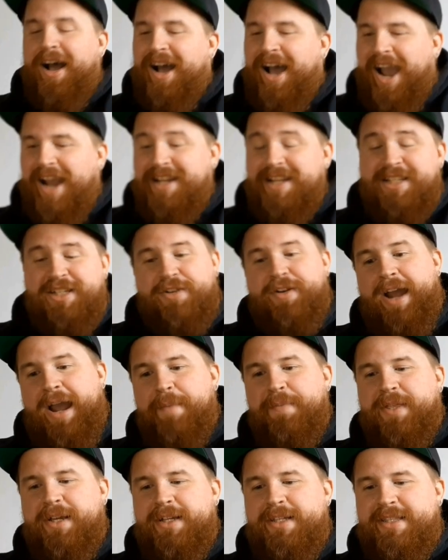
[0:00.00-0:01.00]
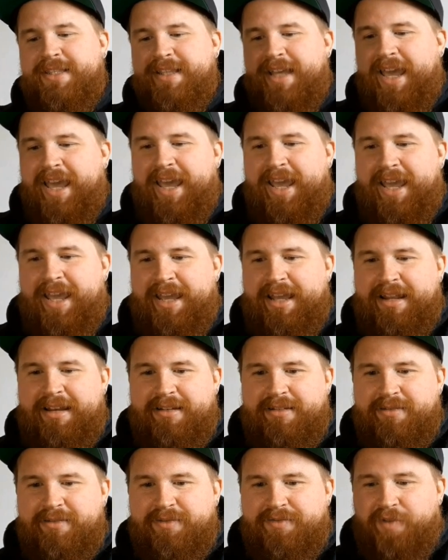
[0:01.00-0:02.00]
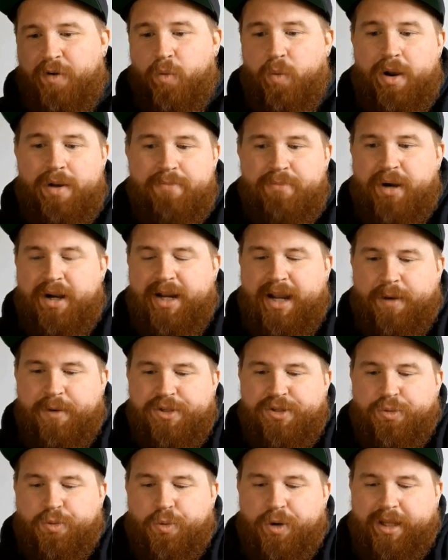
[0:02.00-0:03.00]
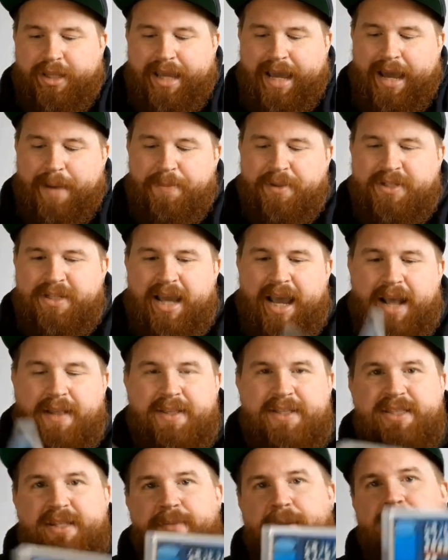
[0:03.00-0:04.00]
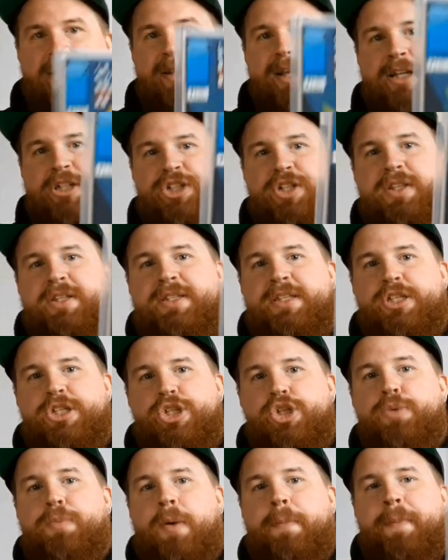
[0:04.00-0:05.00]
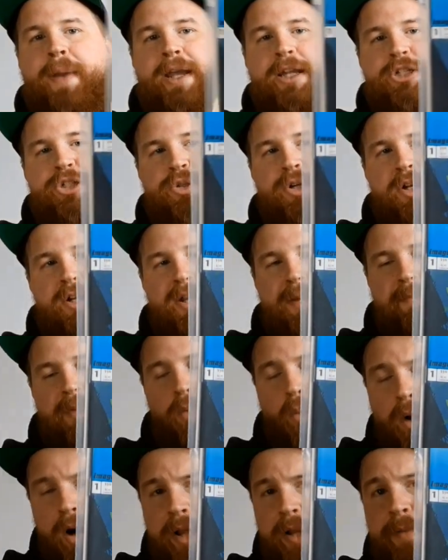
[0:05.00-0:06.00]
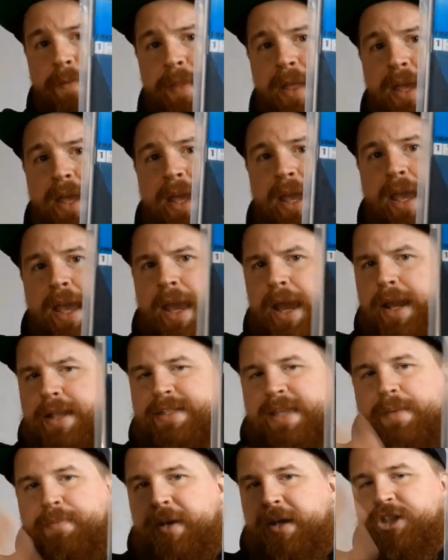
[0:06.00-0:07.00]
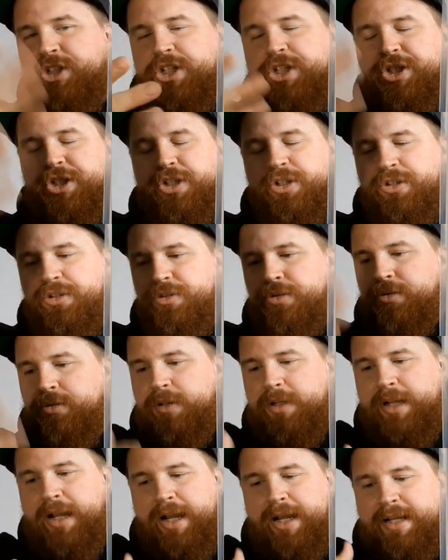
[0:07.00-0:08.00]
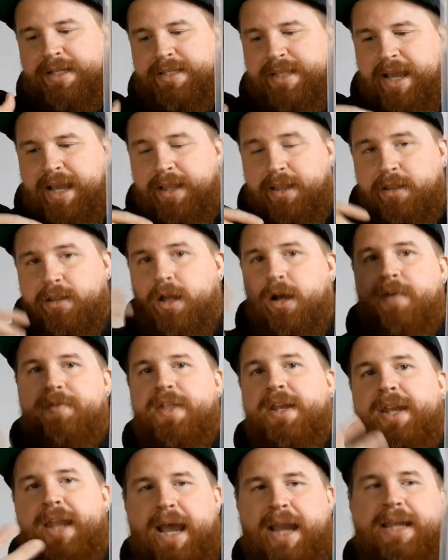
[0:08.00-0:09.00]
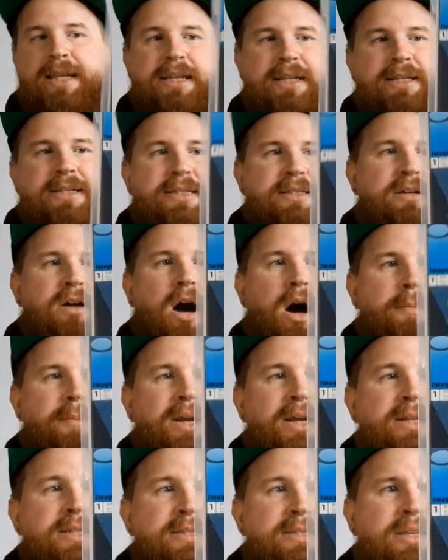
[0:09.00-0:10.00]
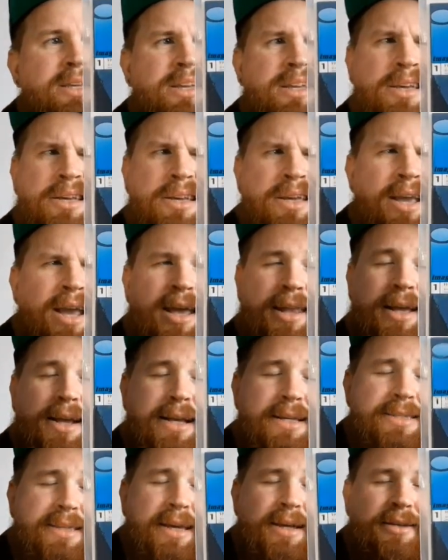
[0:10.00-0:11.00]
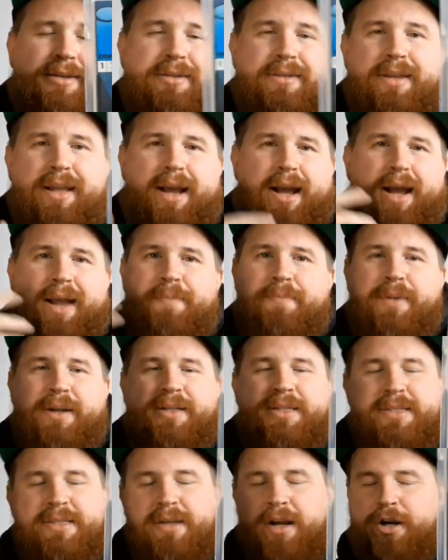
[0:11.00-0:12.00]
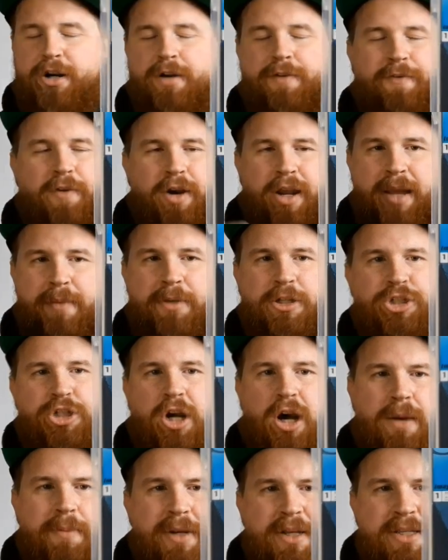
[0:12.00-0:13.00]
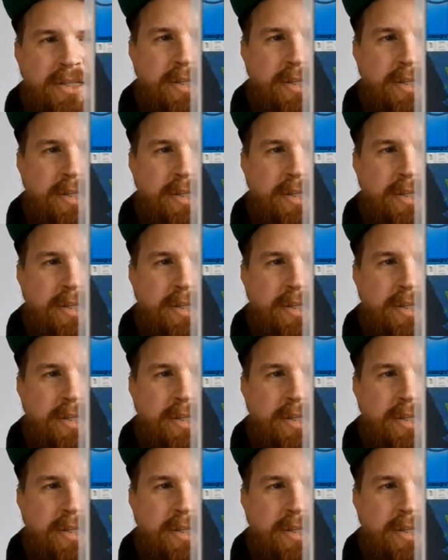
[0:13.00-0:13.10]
I need to grab this, and for $1, I was really happy to add this to my collection. This is Super Patriot number one. And as I mentioned to you guys, I love the 90s comics. And like I said, I'm a sucker for Image comics.